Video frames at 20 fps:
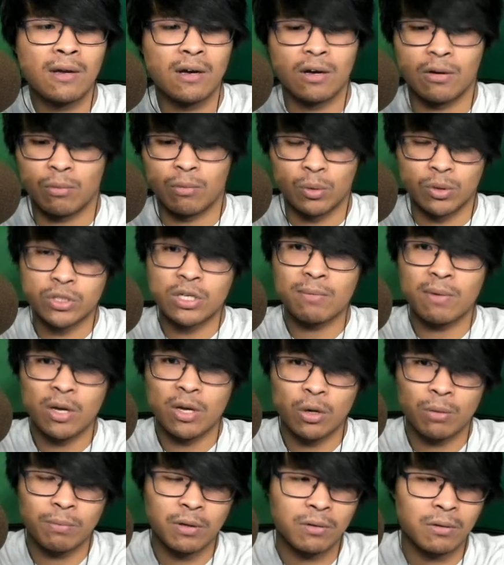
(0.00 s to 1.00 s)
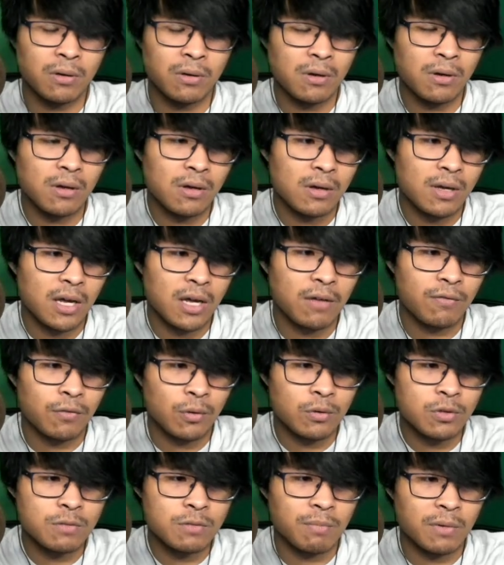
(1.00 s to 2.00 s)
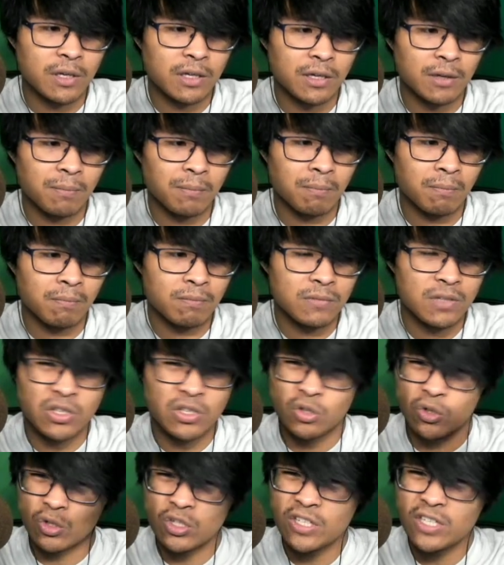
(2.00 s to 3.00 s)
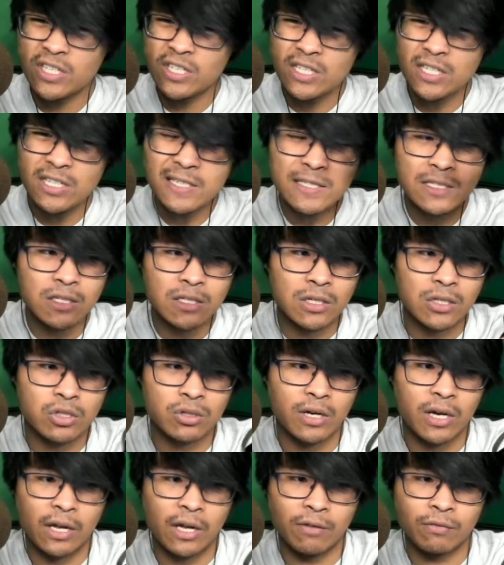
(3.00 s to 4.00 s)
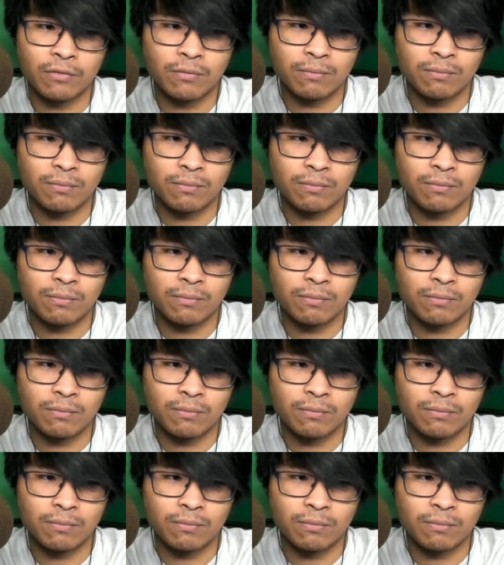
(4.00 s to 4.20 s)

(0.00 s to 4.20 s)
well, semi-open headphones, but these are easy to drive.